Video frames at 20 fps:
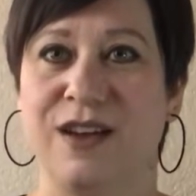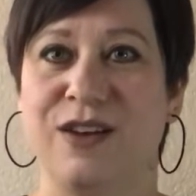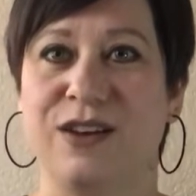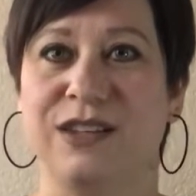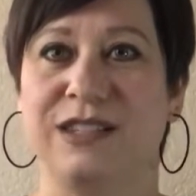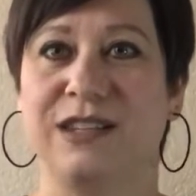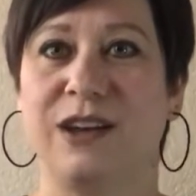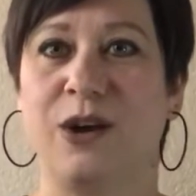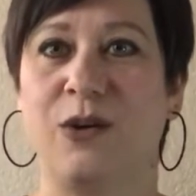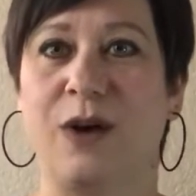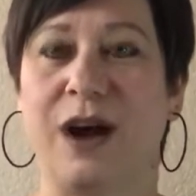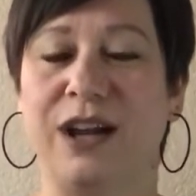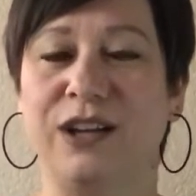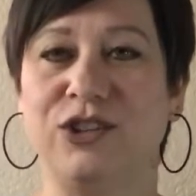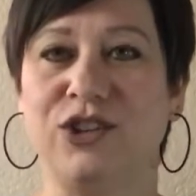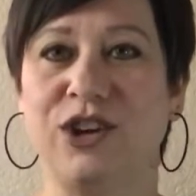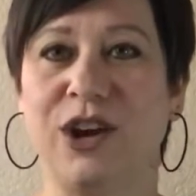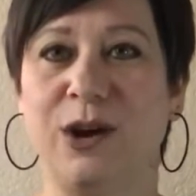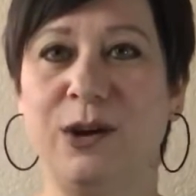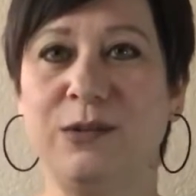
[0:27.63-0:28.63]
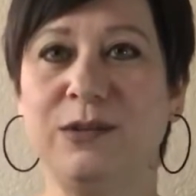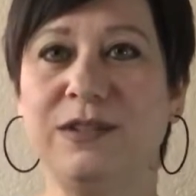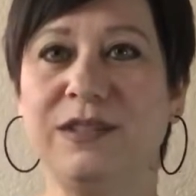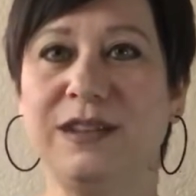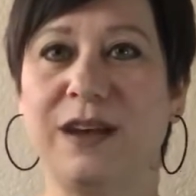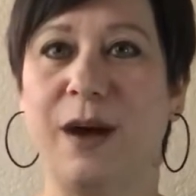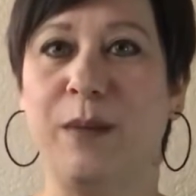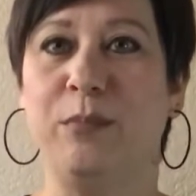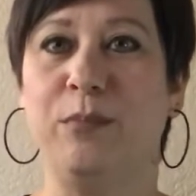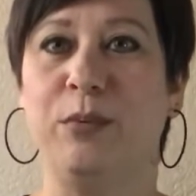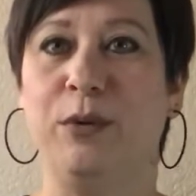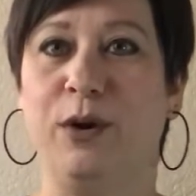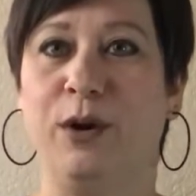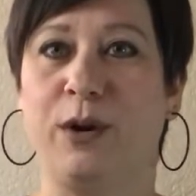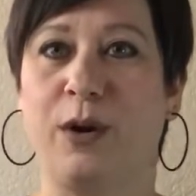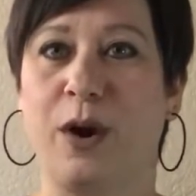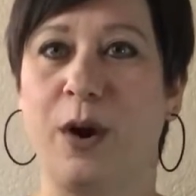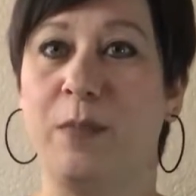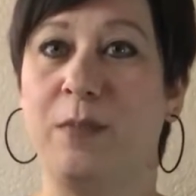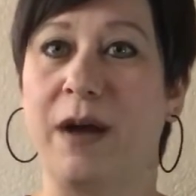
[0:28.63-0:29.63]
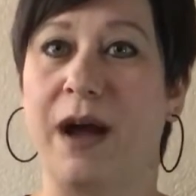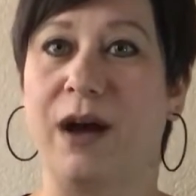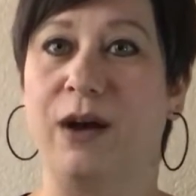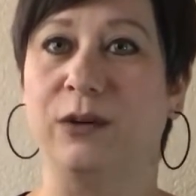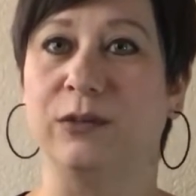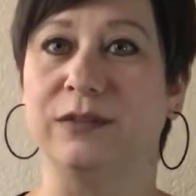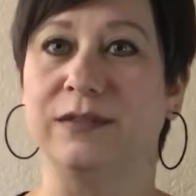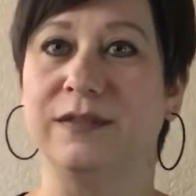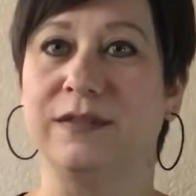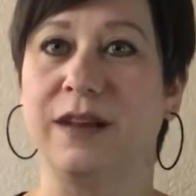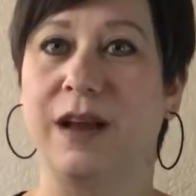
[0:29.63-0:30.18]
So I chose a book about